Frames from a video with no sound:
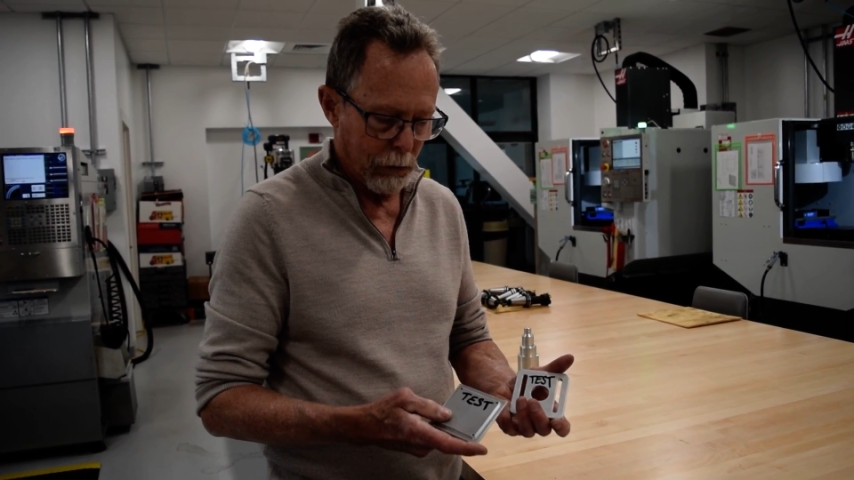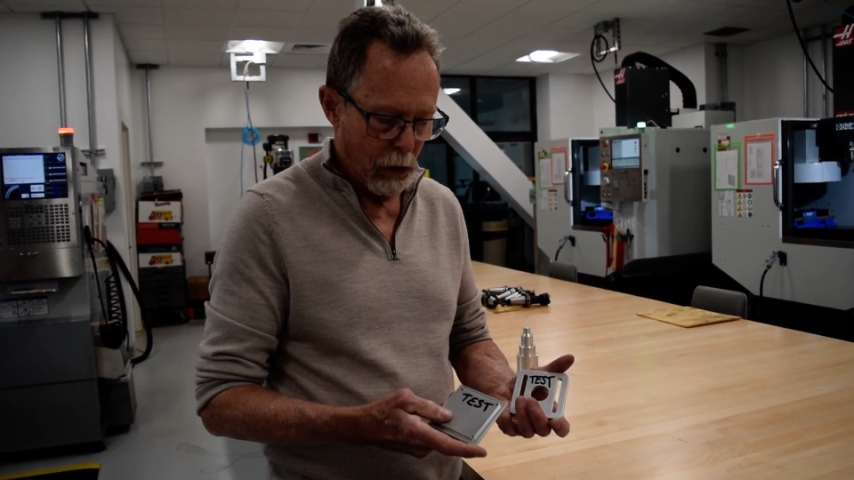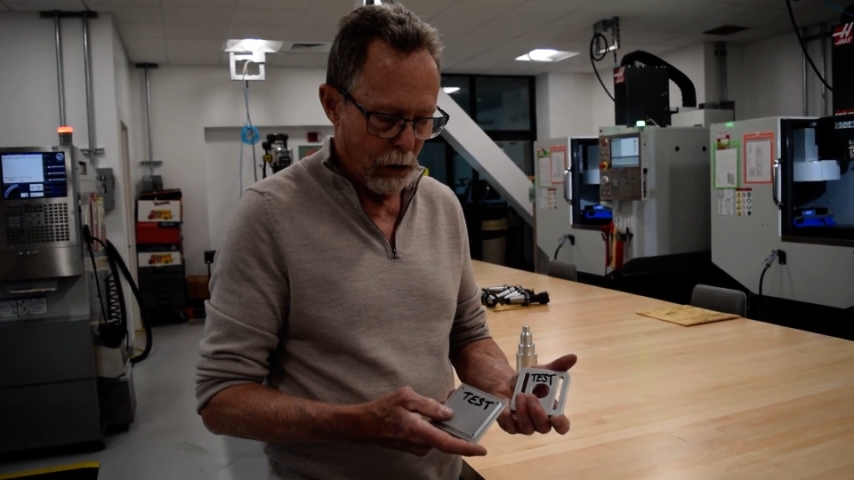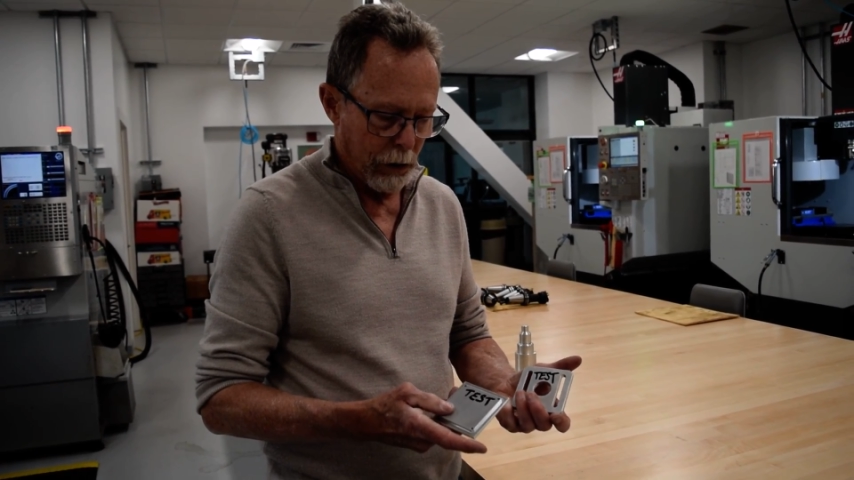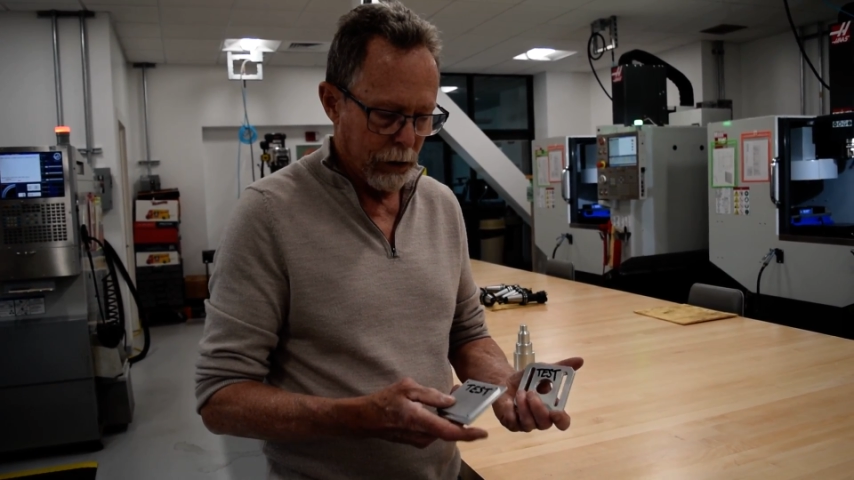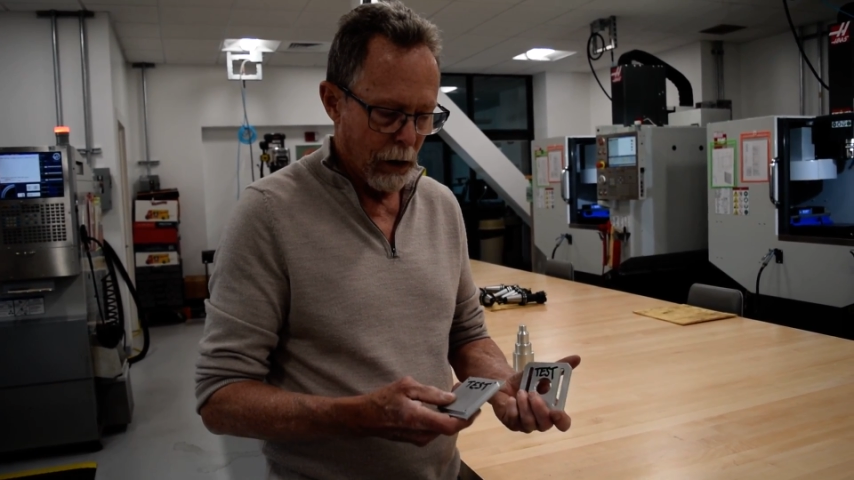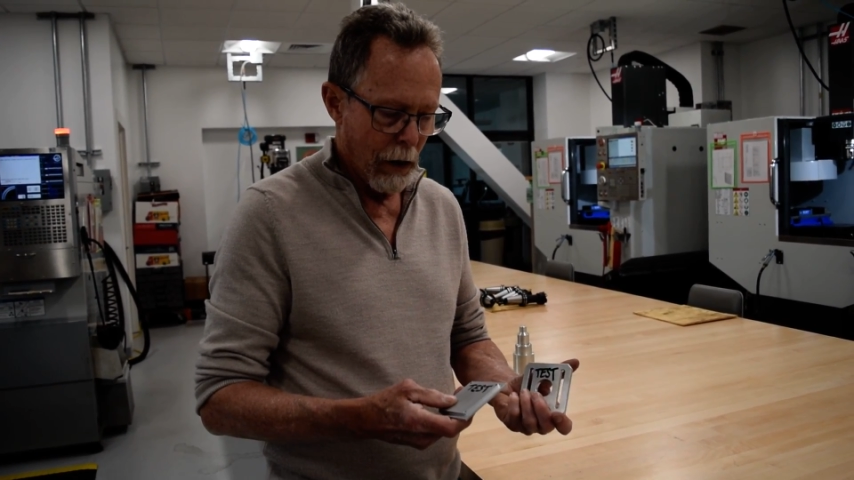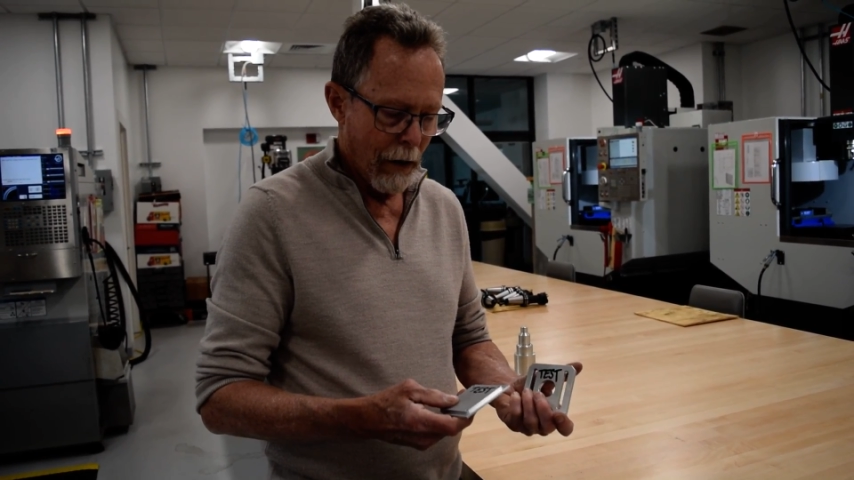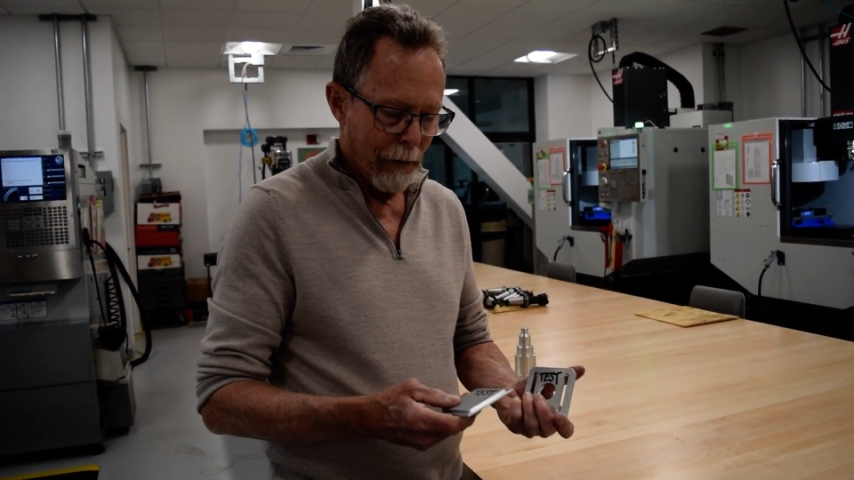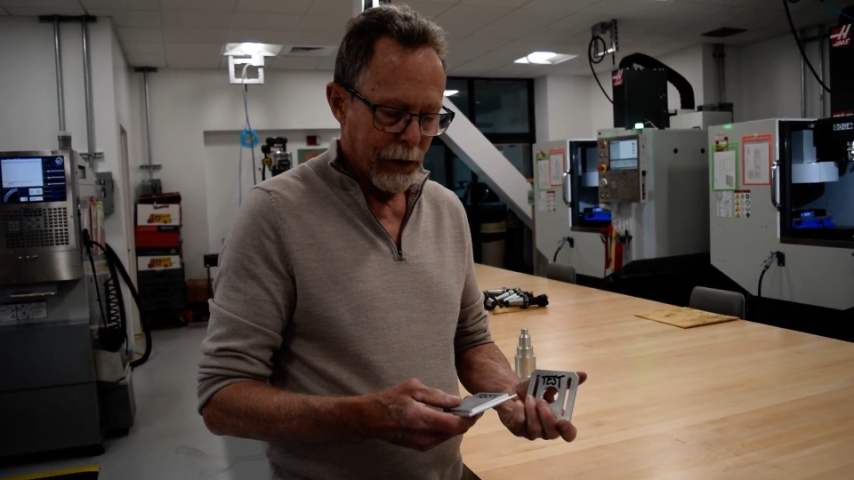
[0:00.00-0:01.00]
holes
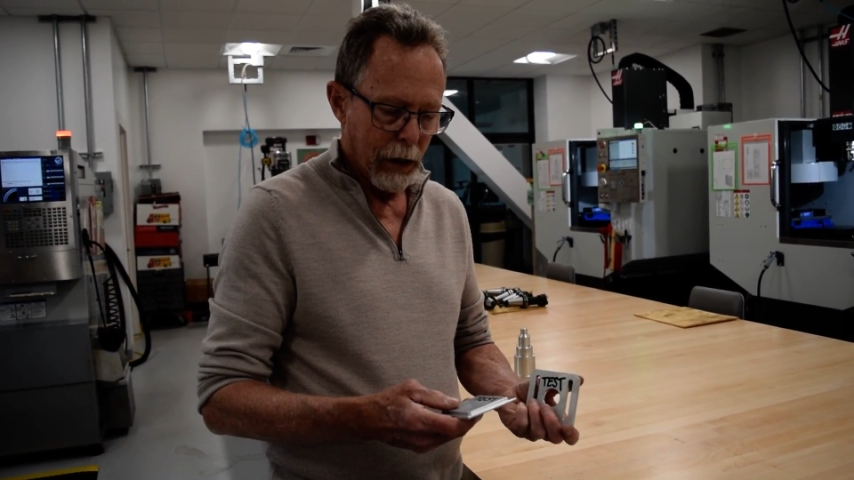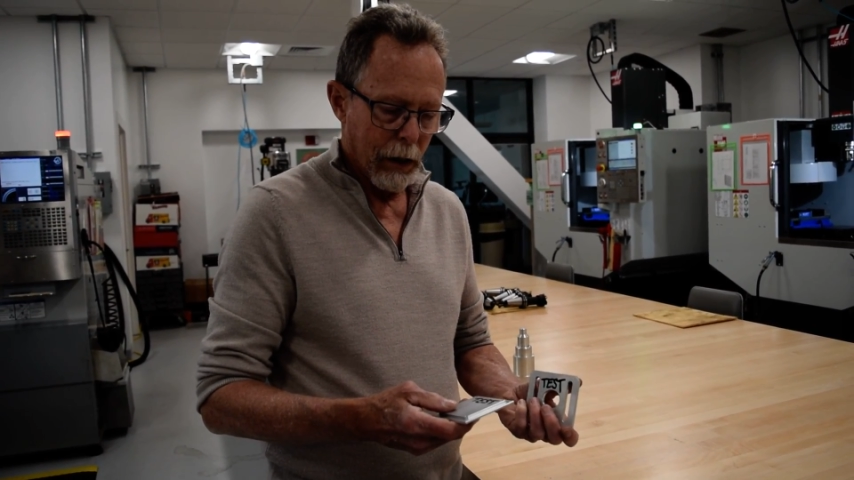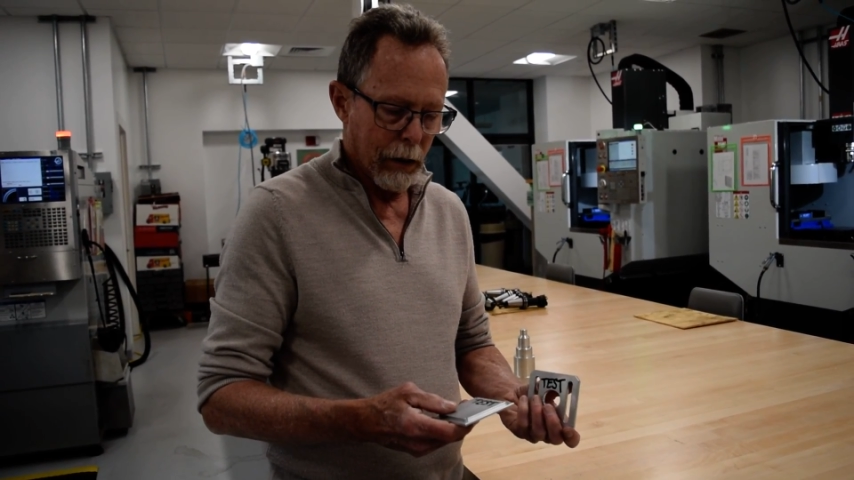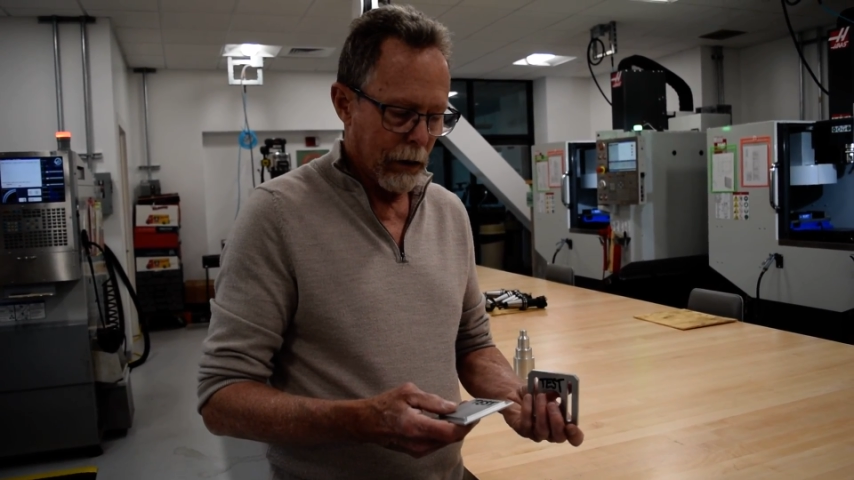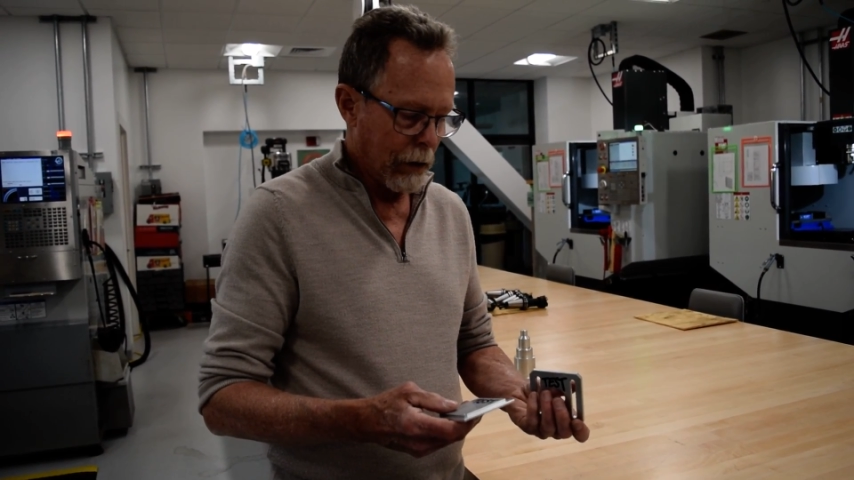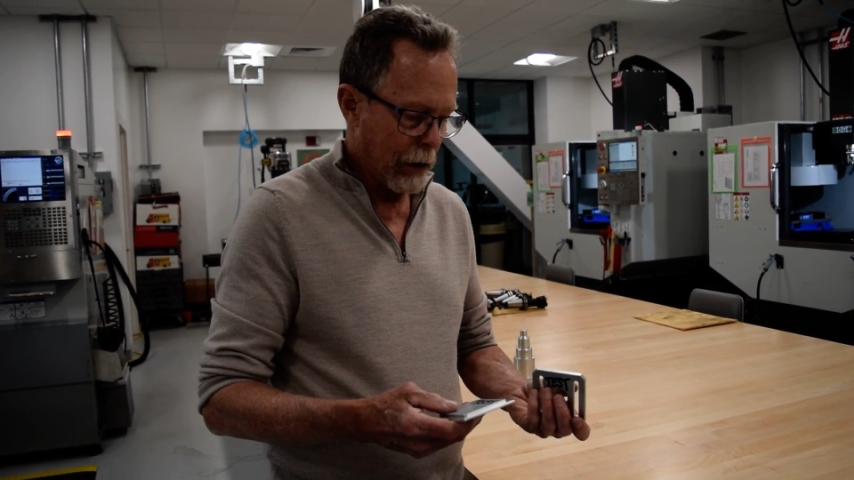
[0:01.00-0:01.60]
and